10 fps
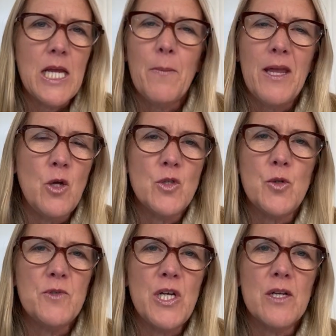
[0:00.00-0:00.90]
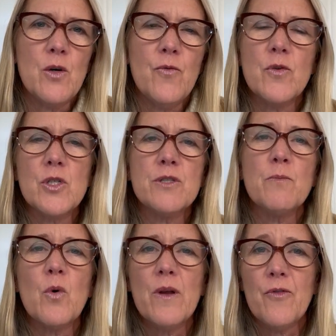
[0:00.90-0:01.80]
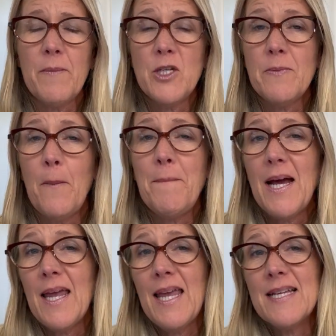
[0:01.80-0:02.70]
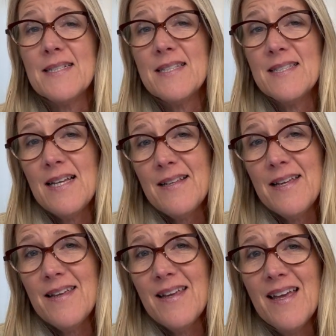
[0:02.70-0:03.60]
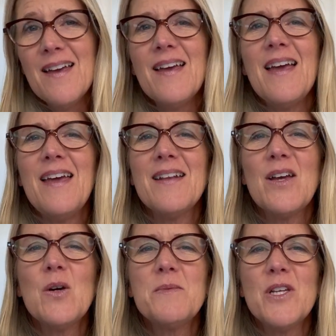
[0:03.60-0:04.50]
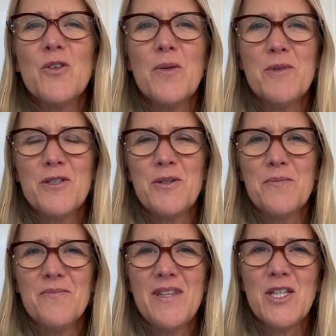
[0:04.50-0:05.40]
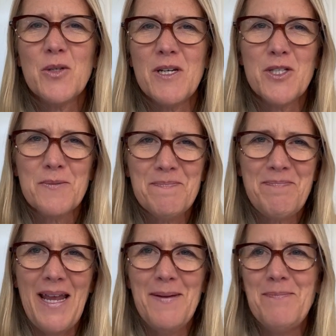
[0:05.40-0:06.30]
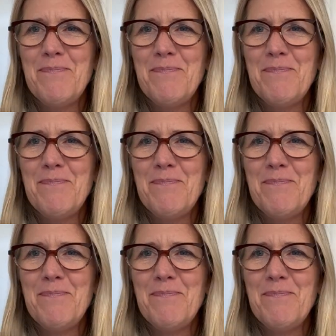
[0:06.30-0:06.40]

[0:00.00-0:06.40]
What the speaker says: on my YouTube channel for just more information about buying and selling. And I hope to hear from you soon. Thanks so much. Bye.